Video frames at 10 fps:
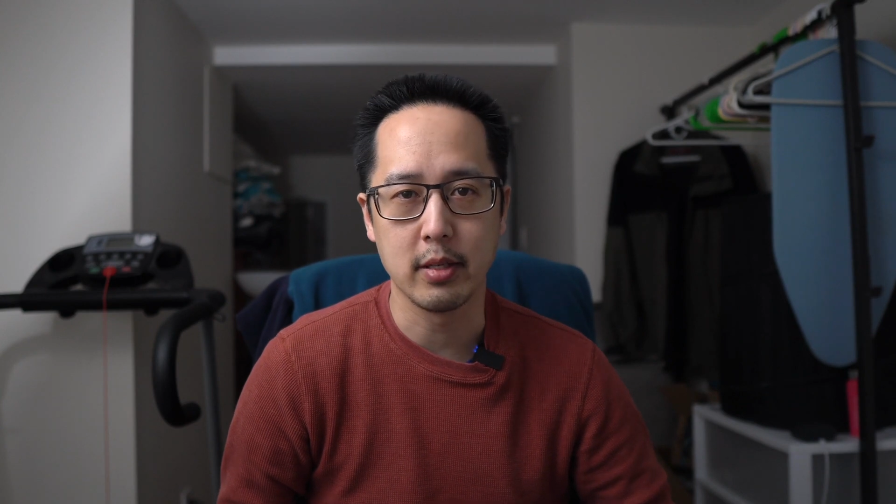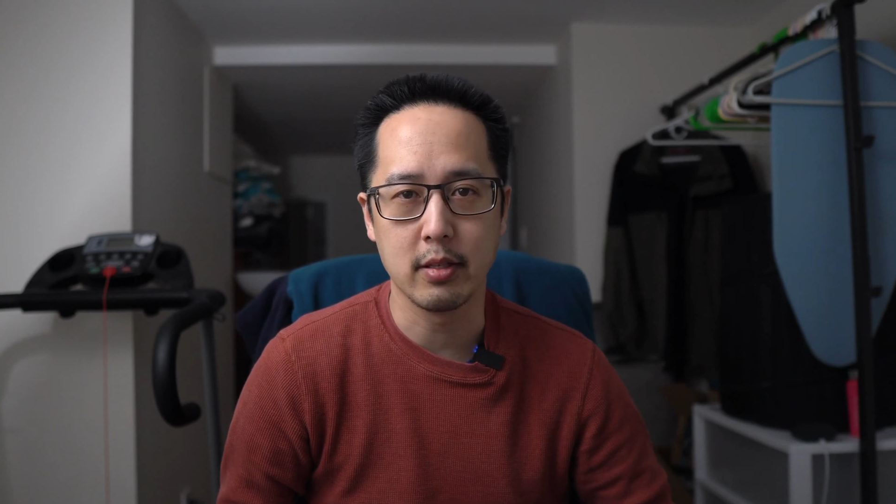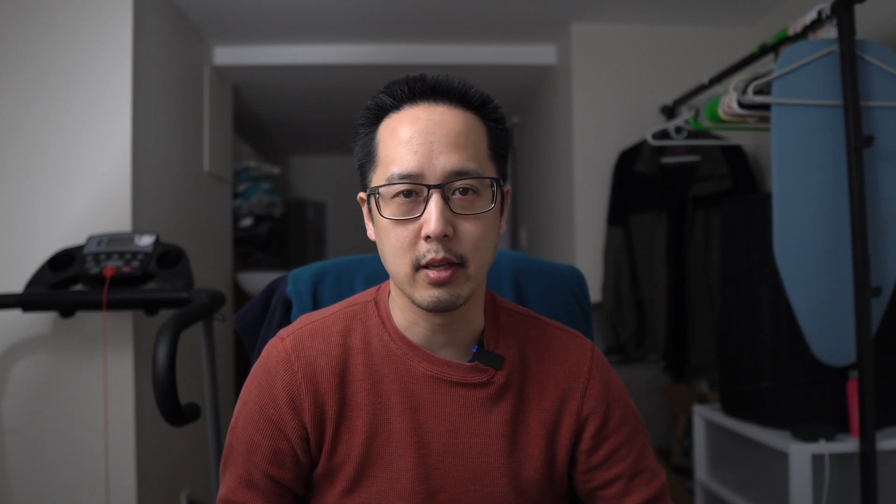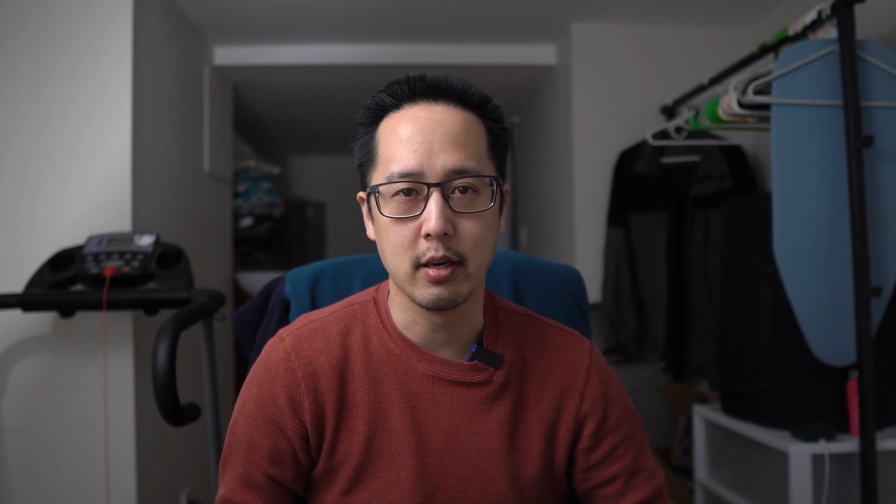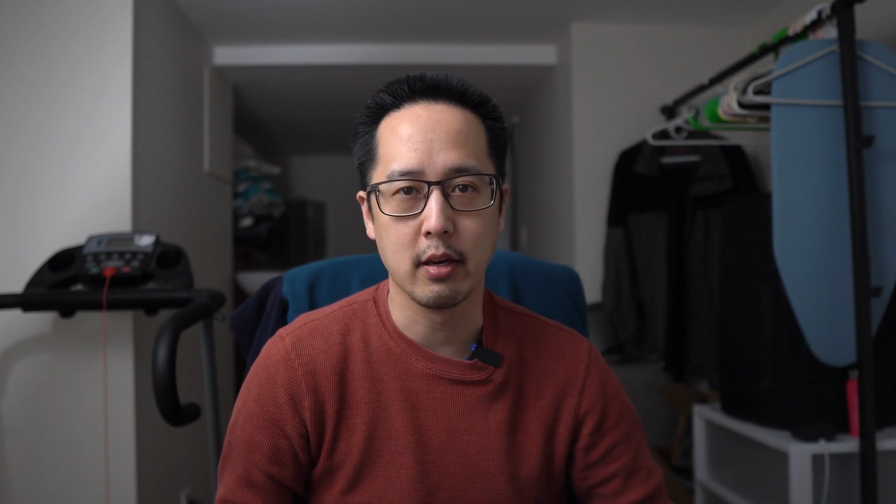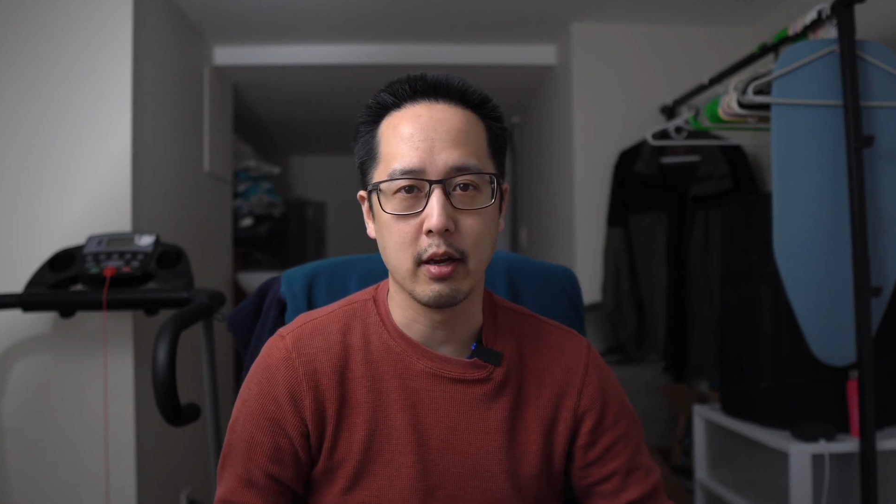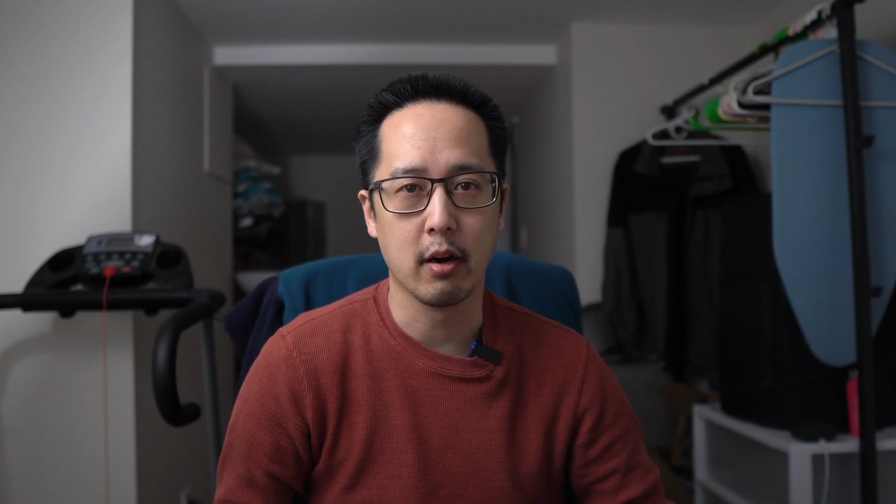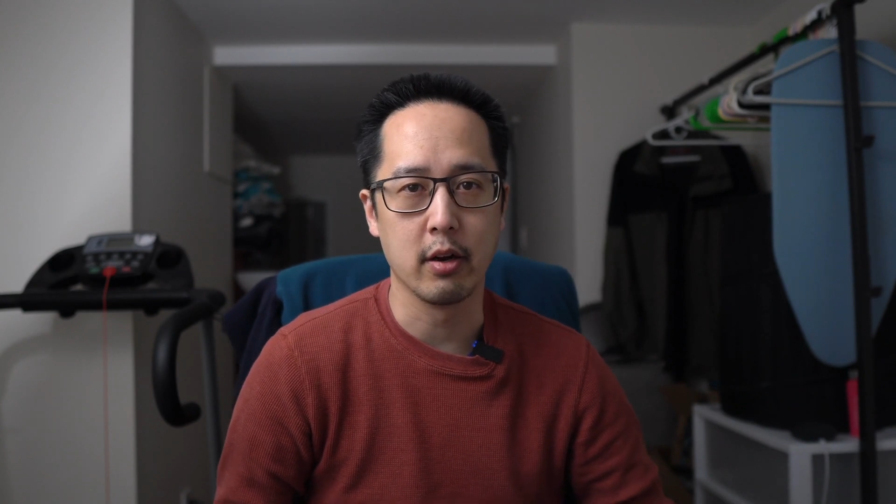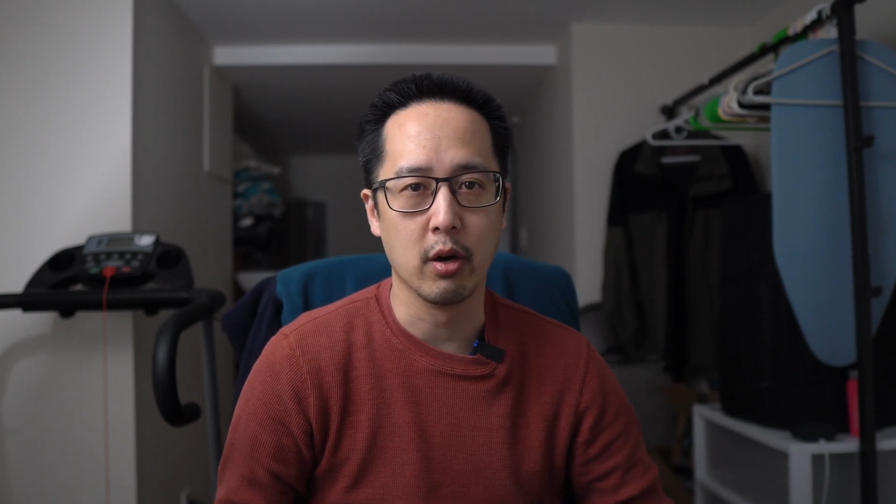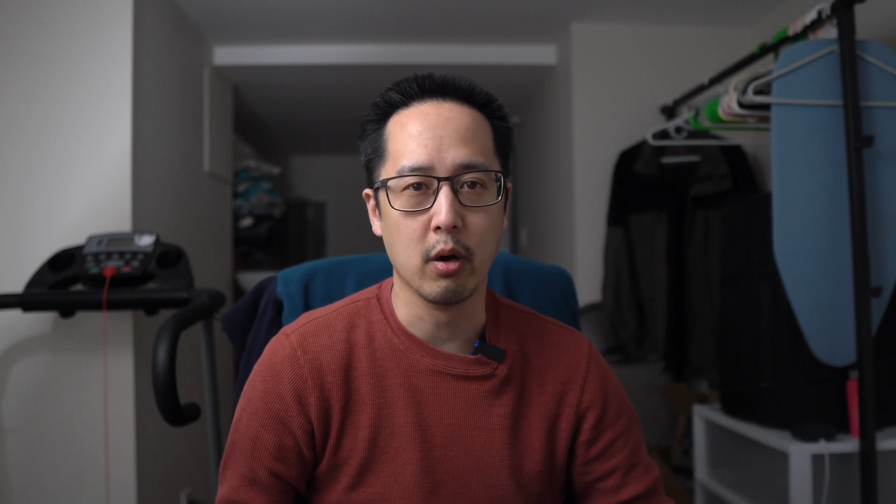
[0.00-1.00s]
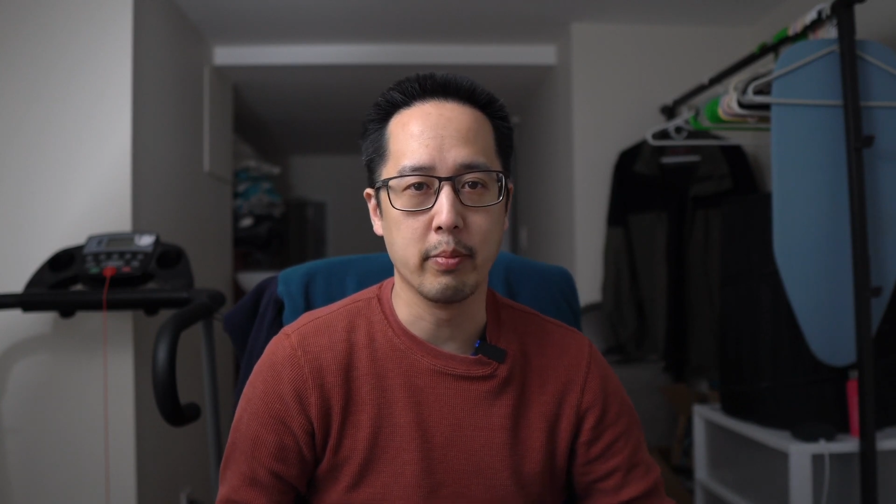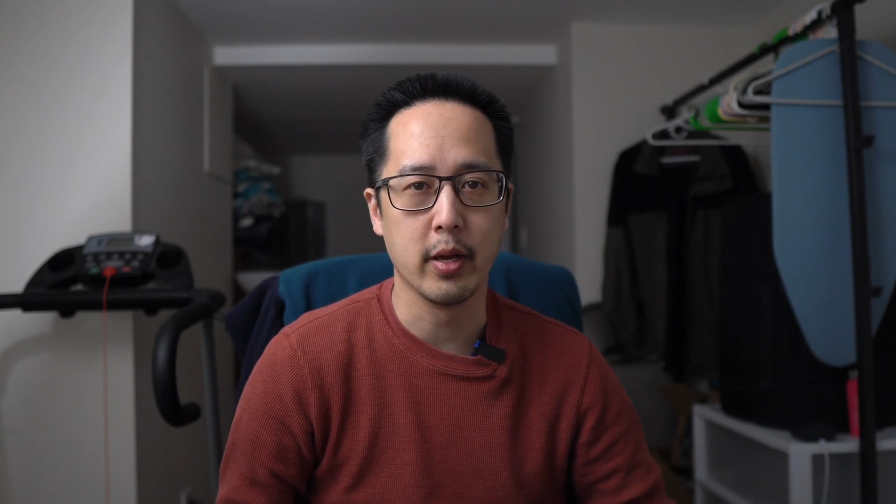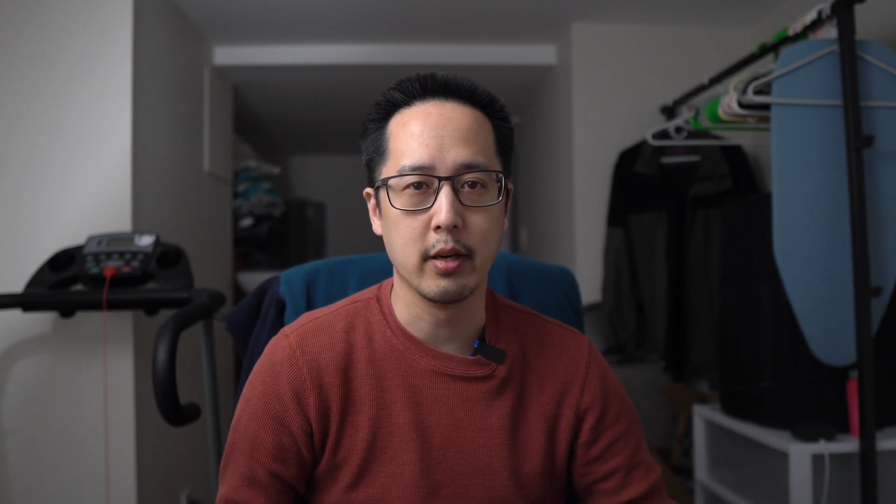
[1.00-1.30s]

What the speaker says: said, "Are you open?"